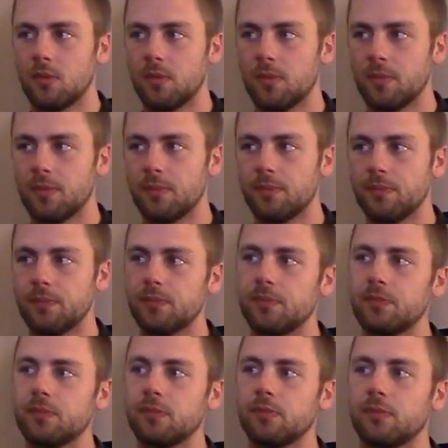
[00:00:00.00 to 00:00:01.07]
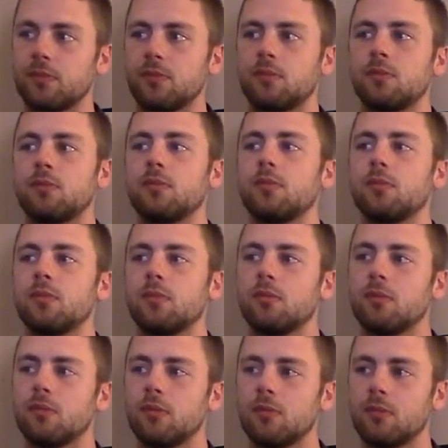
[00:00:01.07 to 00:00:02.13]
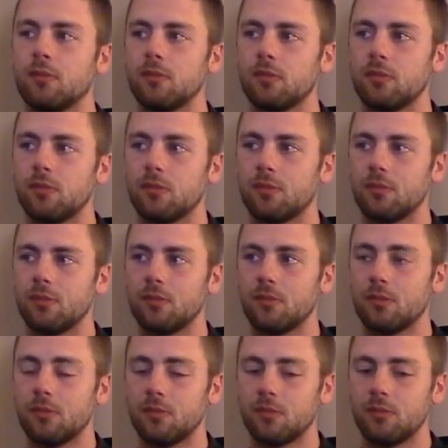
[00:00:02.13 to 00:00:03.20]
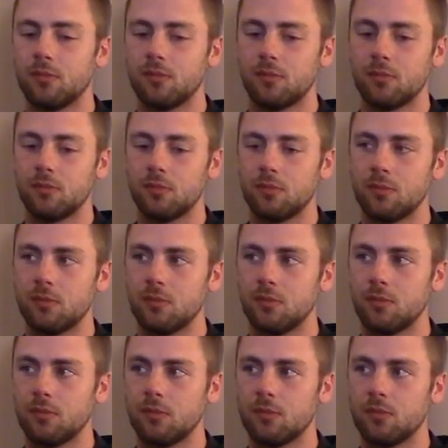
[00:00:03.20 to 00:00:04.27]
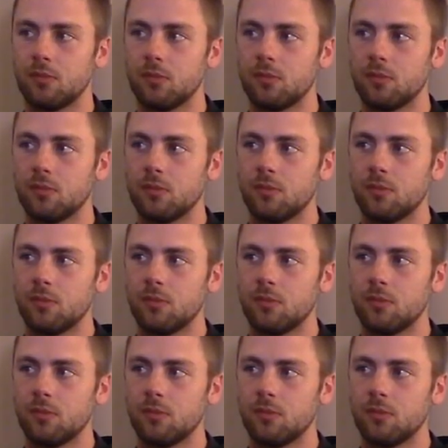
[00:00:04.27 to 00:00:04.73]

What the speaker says: [no speech]